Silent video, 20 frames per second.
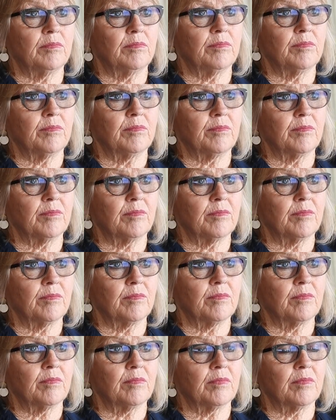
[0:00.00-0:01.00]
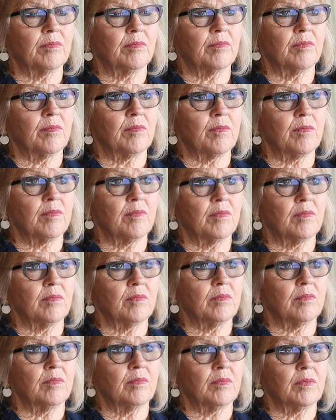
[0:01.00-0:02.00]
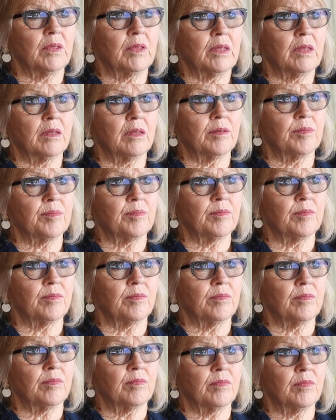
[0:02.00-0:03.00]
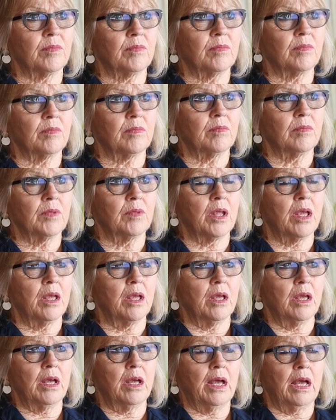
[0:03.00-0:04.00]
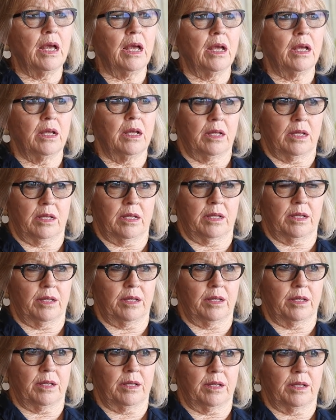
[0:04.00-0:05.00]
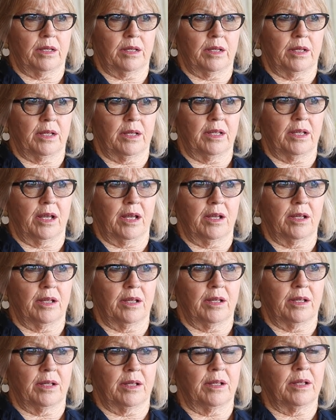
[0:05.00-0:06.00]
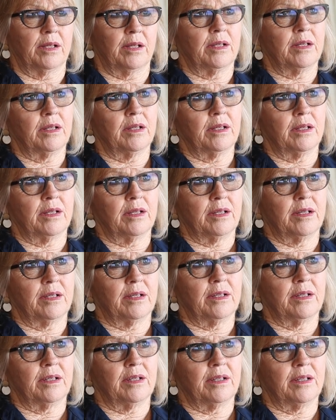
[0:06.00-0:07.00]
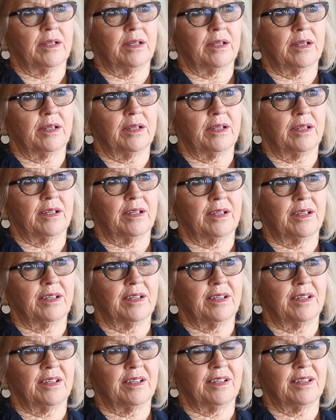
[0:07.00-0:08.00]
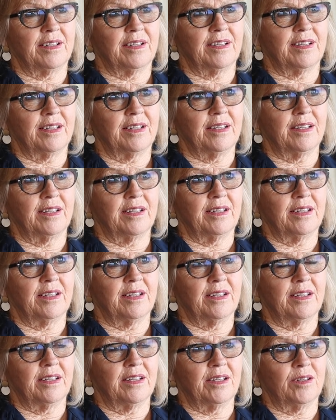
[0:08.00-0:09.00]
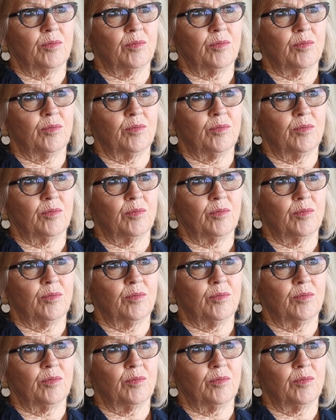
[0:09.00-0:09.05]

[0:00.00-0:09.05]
leader though, shouldn't you be setting an example? That's what a lot of people are saying, that you should be setting an example to others as a leader, as a community leader.